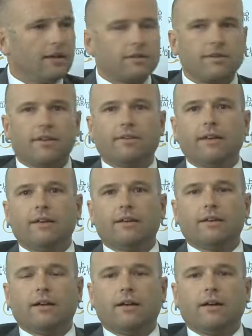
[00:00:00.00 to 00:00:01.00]
So I
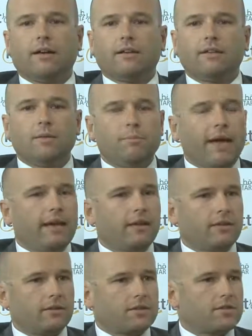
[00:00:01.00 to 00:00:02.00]
think
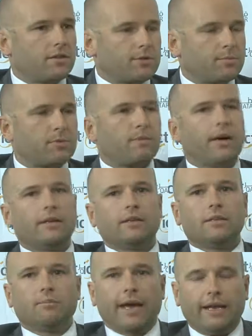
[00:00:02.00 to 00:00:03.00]
depending on the service provider,
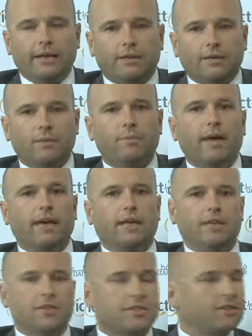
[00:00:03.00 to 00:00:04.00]
depending on your
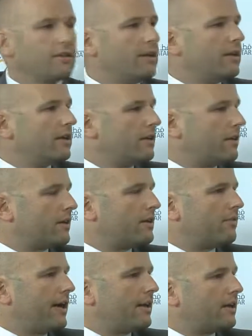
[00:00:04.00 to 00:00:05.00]
package, there are
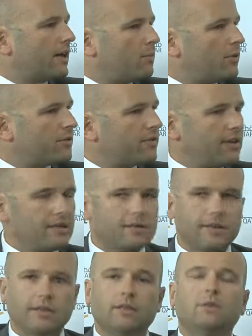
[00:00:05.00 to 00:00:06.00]
quite a couple of things
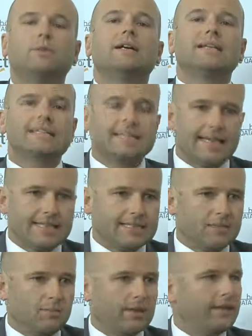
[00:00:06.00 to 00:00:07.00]
you can do
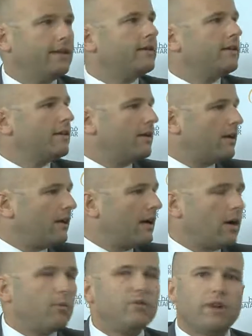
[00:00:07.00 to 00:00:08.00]
sensibly
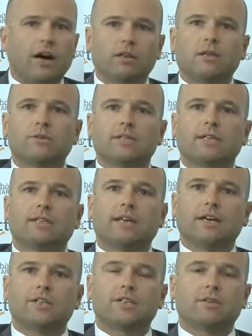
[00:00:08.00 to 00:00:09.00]
without losing
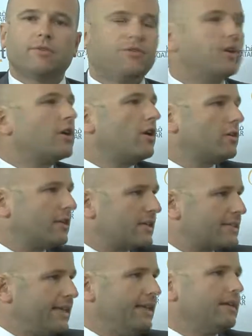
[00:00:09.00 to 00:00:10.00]
touch with your
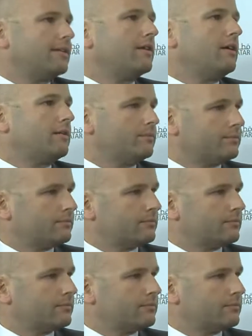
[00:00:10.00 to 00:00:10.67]
contacts in Qatar.